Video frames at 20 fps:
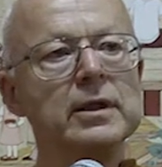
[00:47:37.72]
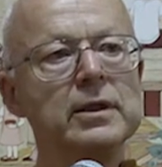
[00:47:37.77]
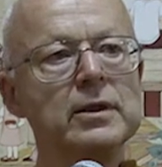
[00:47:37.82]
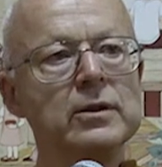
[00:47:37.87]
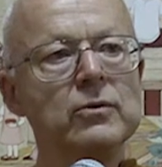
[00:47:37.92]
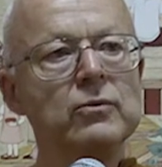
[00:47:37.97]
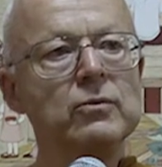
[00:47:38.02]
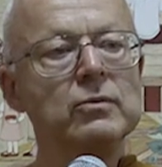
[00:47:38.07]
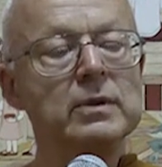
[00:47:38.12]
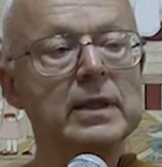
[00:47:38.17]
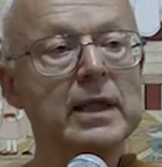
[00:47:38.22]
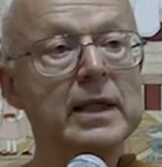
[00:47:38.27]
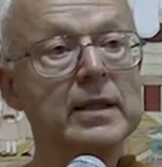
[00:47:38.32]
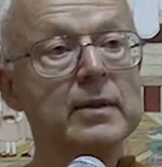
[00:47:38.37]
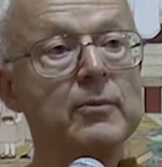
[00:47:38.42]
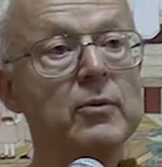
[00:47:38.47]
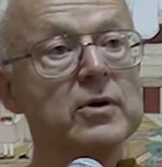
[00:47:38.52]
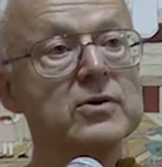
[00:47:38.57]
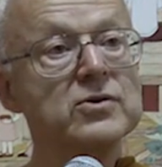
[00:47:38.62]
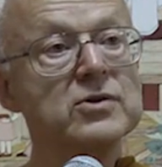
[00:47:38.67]
that you, and
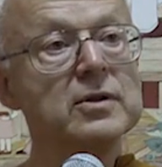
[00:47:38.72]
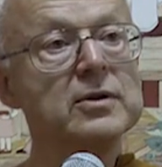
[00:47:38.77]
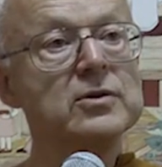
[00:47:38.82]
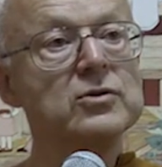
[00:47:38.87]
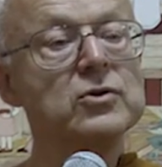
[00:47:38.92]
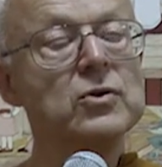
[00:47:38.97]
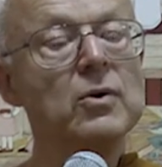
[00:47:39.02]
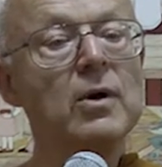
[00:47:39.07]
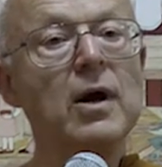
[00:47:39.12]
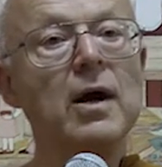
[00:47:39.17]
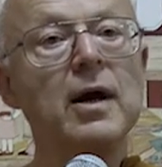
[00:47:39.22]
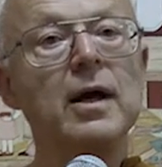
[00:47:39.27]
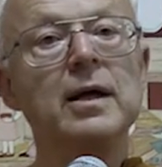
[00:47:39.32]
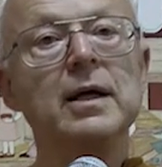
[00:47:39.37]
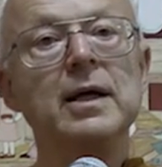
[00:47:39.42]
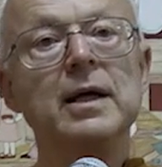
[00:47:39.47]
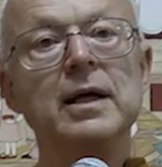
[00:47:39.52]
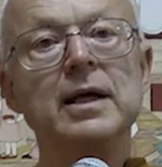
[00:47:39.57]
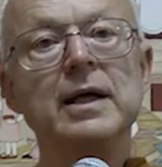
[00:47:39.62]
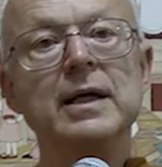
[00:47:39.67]
the person that you are,
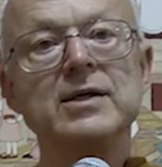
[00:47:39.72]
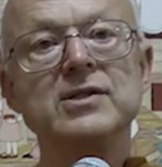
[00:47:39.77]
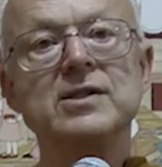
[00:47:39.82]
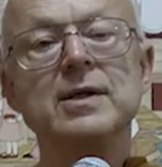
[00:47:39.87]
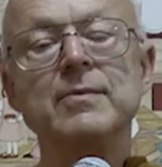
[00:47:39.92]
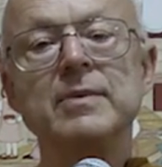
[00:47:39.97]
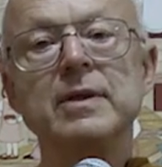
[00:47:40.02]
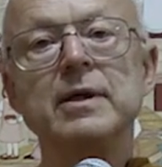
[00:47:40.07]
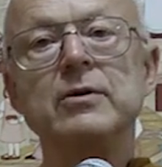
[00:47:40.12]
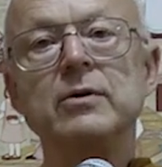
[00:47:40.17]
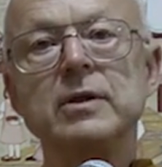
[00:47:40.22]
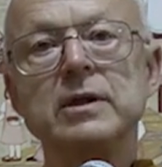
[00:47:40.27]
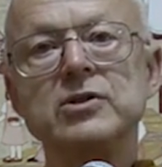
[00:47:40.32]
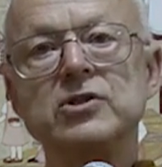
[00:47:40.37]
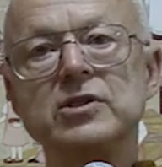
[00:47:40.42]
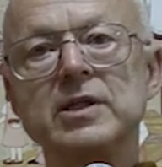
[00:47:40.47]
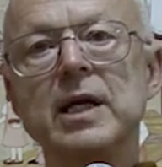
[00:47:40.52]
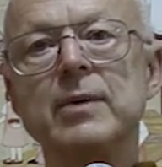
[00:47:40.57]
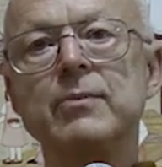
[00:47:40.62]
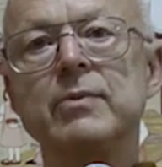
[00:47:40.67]
is something you can
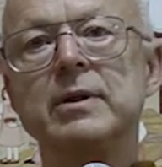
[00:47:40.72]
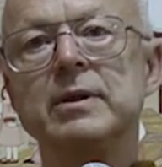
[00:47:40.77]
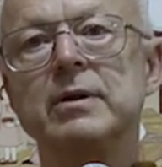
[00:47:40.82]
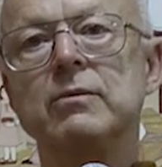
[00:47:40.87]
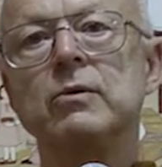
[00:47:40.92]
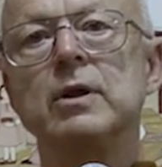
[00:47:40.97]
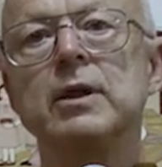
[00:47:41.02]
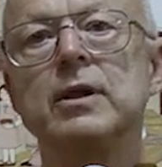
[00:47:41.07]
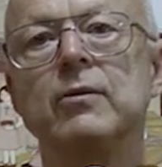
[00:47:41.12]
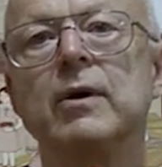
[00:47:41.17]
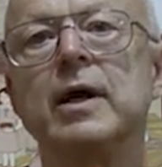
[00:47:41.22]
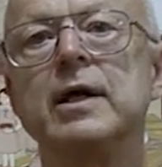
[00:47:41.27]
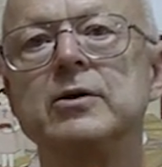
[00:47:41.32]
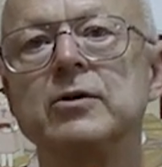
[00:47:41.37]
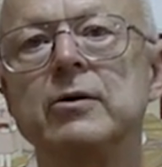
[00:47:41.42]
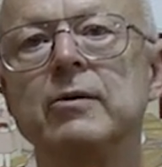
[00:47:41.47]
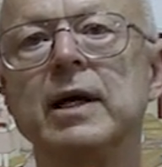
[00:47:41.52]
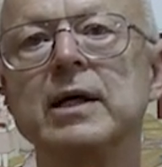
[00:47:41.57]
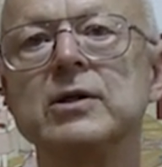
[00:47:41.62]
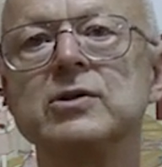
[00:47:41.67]
shape in the, in the right
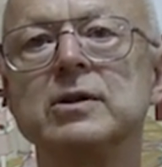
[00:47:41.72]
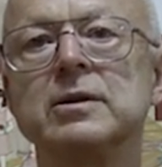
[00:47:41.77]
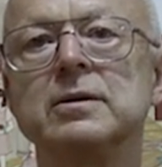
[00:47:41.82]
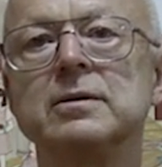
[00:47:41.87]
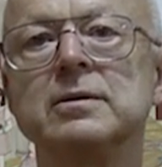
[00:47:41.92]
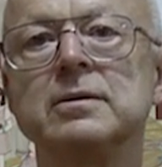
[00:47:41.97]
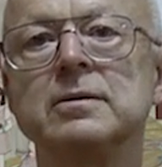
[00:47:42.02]
direction.